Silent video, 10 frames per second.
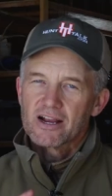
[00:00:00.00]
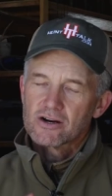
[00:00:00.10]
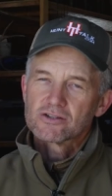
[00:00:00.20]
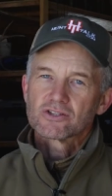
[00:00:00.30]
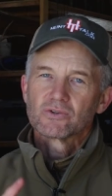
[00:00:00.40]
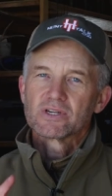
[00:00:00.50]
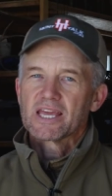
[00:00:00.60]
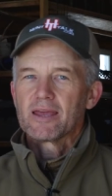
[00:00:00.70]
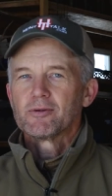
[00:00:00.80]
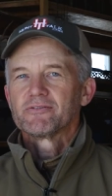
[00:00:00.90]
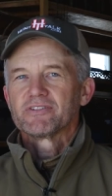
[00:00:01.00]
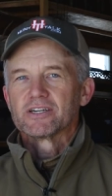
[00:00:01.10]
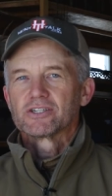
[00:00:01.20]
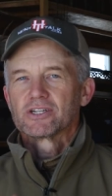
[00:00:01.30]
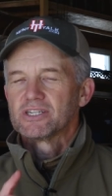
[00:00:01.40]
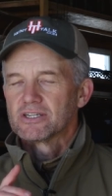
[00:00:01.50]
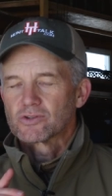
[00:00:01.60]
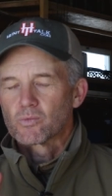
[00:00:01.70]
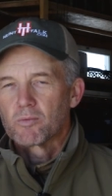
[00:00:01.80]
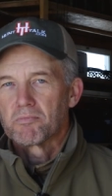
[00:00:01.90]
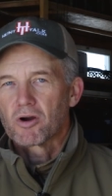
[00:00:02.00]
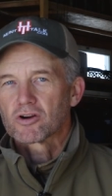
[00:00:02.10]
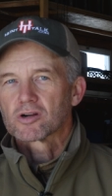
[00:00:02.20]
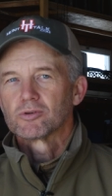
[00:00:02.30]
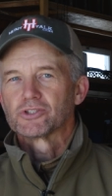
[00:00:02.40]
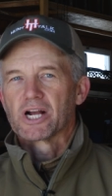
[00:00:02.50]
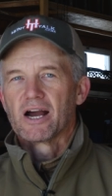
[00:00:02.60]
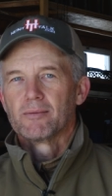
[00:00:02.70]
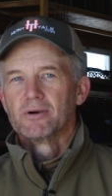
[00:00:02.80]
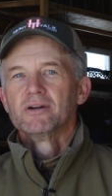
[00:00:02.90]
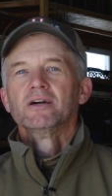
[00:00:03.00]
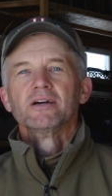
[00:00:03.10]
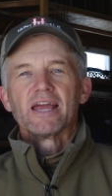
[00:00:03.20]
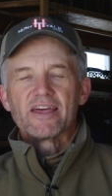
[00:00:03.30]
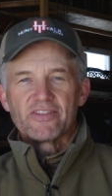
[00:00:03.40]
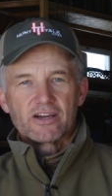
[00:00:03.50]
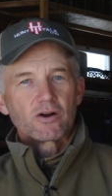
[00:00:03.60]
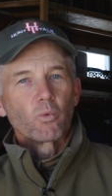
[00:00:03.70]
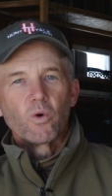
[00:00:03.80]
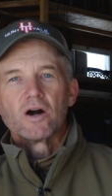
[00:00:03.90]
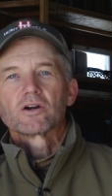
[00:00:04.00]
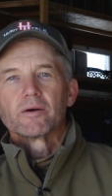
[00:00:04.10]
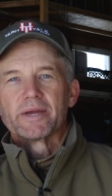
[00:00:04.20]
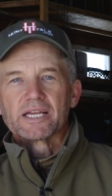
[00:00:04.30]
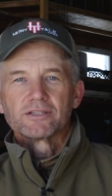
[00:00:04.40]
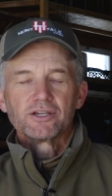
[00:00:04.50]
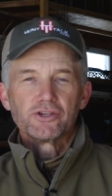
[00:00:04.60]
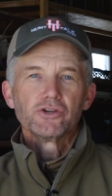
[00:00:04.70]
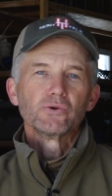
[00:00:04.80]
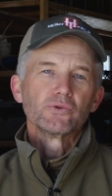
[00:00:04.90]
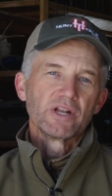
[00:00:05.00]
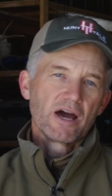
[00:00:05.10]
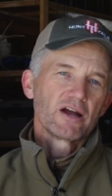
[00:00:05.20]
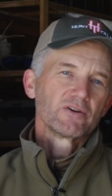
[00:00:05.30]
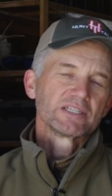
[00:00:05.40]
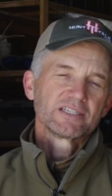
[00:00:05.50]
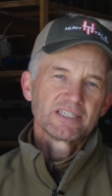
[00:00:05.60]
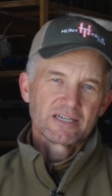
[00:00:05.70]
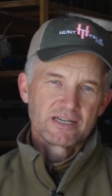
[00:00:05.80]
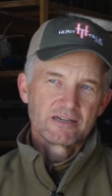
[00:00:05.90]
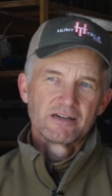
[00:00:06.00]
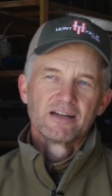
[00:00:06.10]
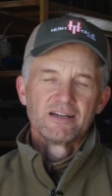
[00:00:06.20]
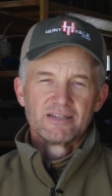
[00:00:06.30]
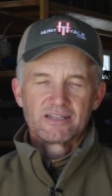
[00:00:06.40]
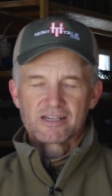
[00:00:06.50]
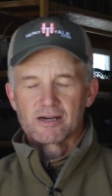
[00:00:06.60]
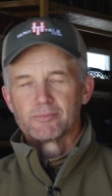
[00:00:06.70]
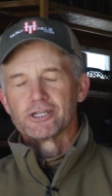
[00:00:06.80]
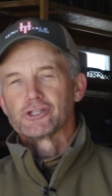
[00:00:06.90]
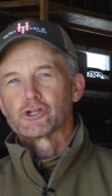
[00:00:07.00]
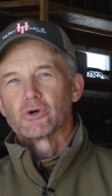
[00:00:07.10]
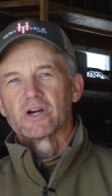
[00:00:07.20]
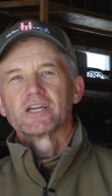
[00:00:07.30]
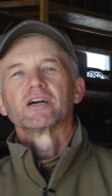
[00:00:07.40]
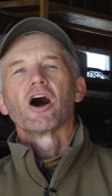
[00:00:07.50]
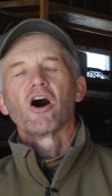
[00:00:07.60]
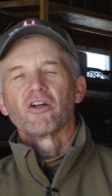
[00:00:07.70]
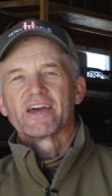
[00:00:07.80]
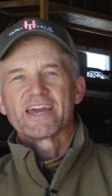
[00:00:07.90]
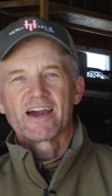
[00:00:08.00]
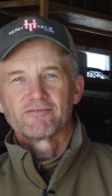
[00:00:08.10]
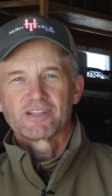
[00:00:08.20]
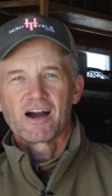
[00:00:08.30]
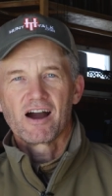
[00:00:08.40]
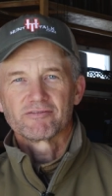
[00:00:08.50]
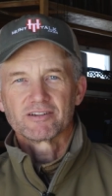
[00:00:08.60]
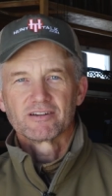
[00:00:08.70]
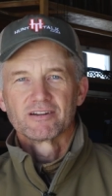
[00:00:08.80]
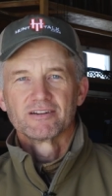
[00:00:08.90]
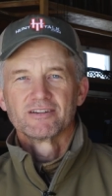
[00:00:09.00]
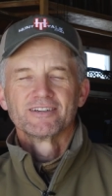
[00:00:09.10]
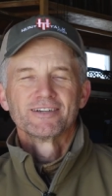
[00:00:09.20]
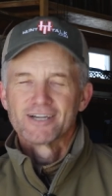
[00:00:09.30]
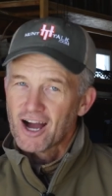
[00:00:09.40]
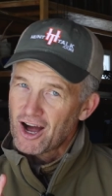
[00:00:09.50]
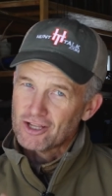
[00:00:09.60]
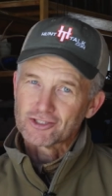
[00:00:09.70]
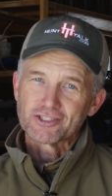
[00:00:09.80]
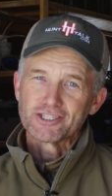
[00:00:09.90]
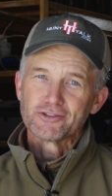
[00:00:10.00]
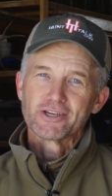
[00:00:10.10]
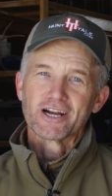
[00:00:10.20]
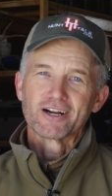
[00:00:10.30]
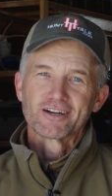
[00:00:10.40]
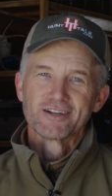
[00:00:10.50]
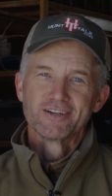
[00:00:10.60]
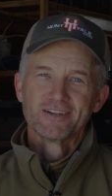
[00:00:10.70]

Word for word: Arizona Game and Fish does a remarkable job, and they are welcoming to you, the non-resident hunter, to come and enjoy all they have to offer. I'll see you there.